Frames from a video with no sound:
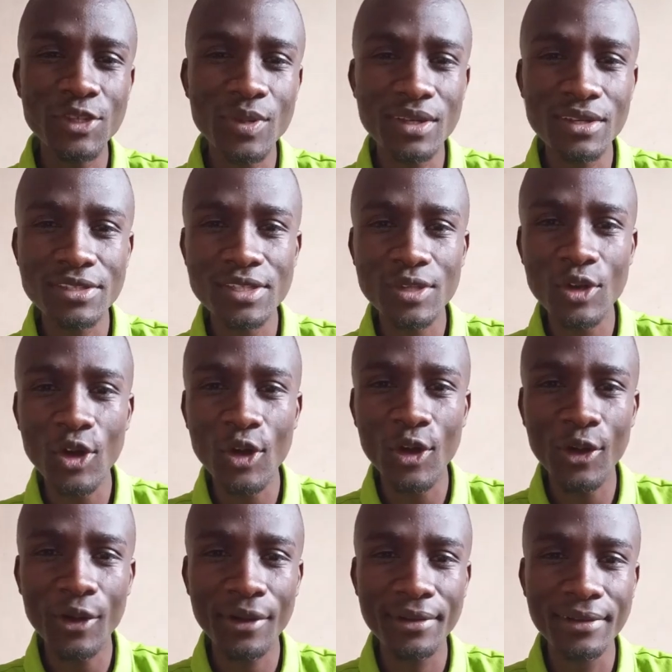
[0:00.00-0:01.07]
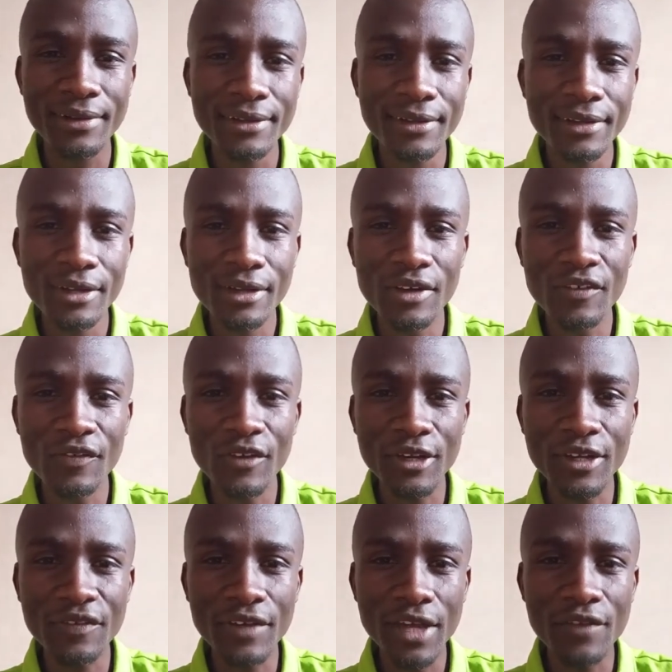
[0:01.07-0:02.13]
you will score
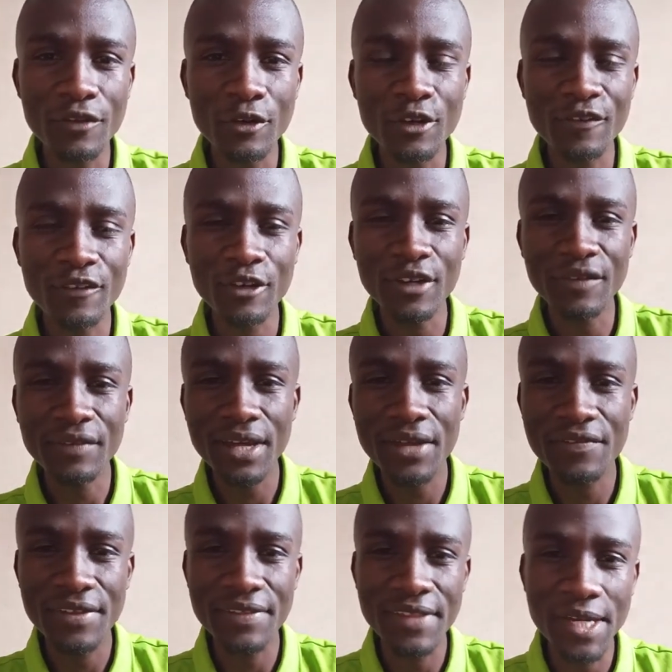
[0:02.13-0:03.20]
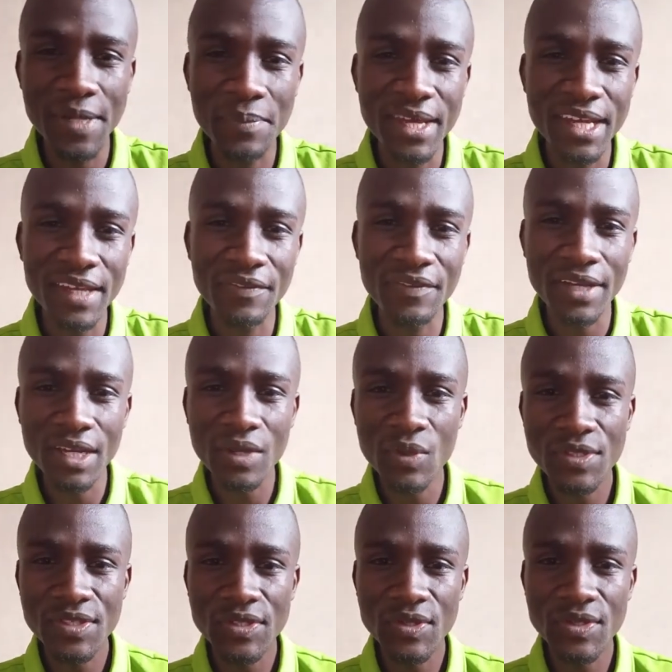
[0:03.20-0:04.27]
45 out of 45 in the remaining 3
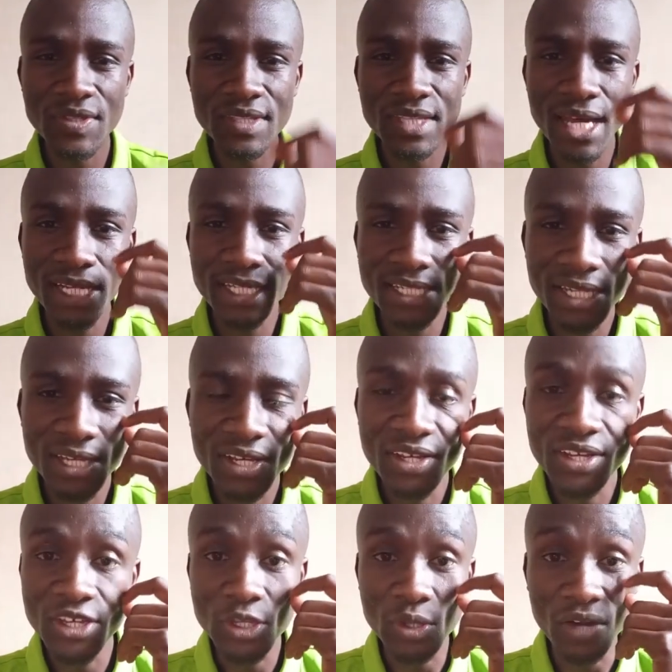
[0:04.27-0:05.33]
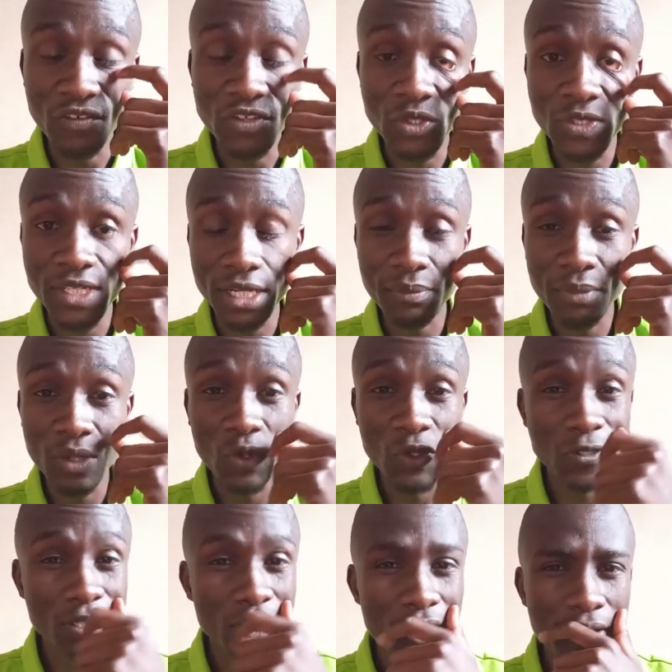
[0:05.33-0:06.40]
questions that you have chosen,
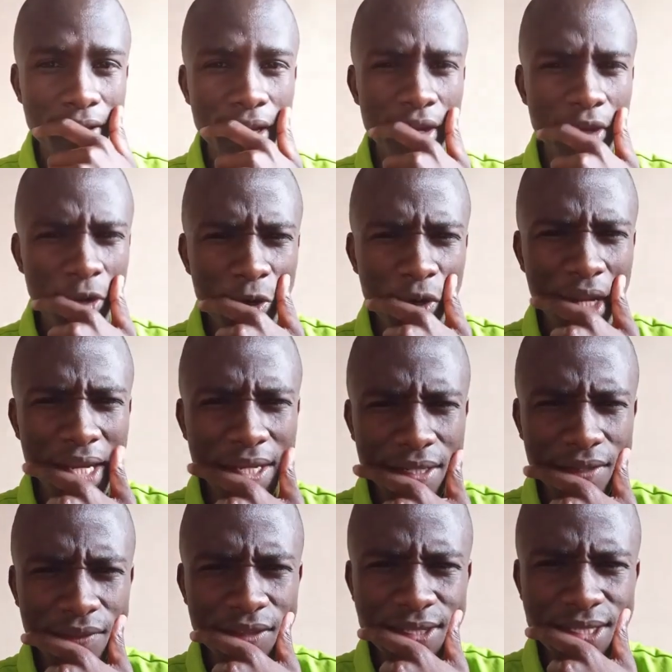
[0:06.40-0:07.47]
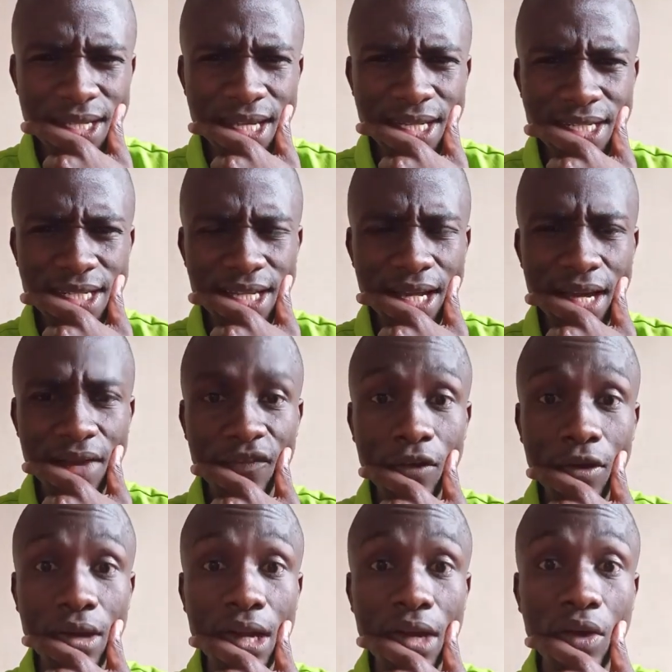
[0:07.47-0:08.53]
because no candidate in this country can
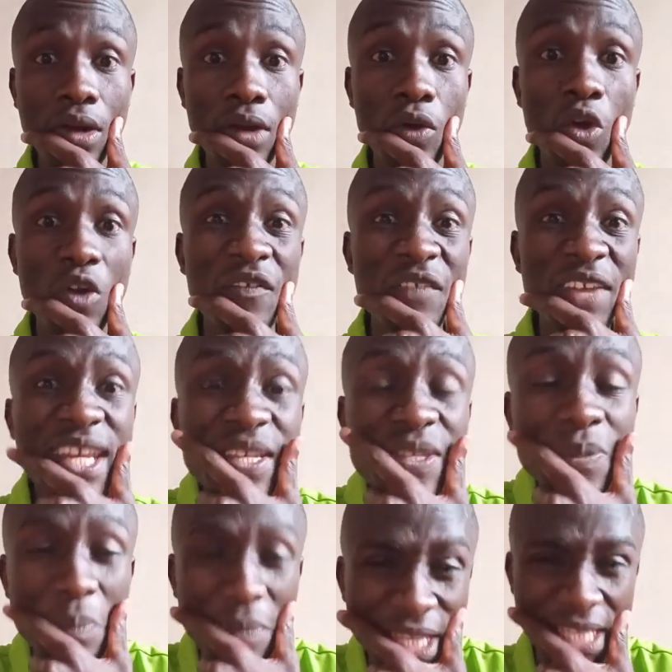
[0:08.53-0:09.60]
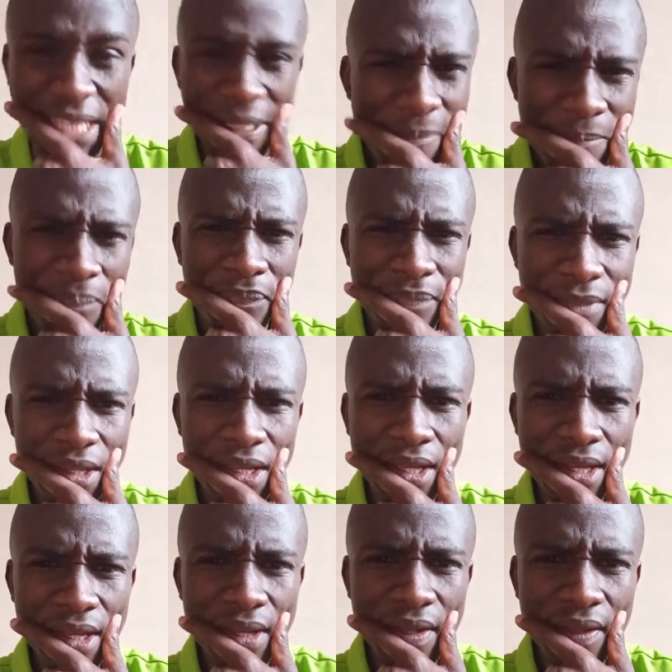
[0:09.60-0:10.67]
convince me
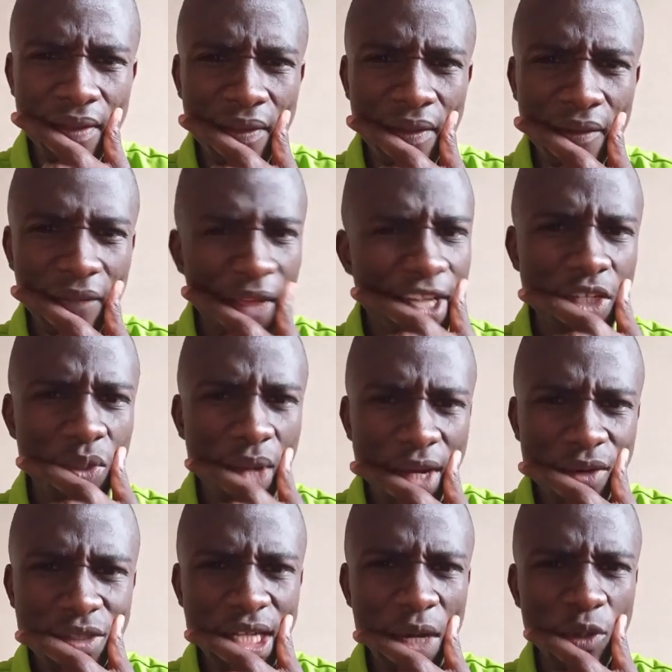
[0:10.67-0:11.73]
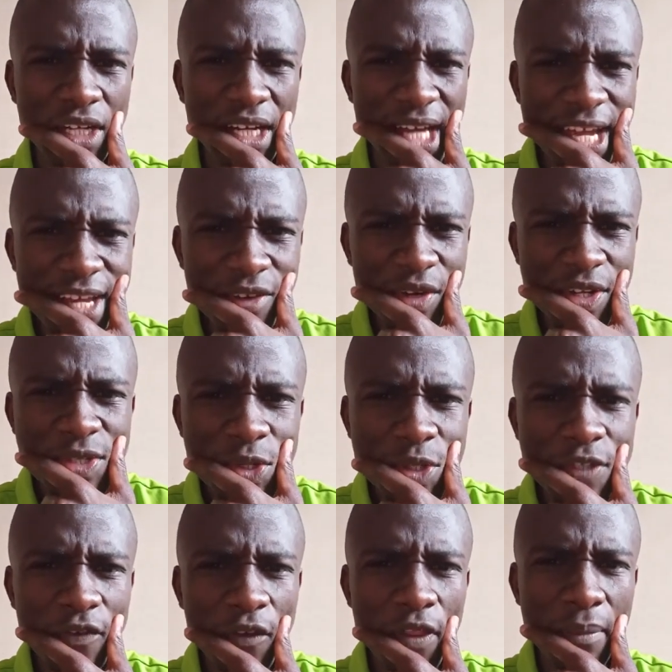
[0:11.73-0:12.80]
that you cannot outline
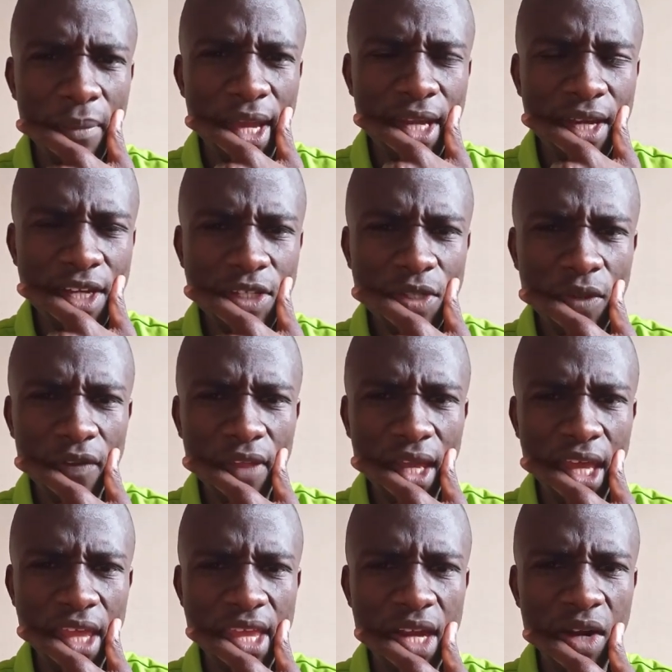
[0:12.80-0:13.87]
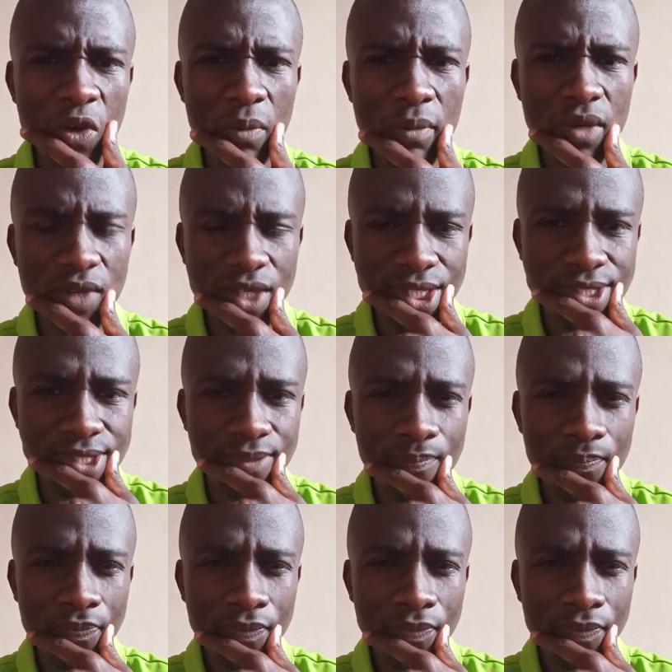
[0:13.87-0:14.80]
reasons for the migration of the Kenyan communities.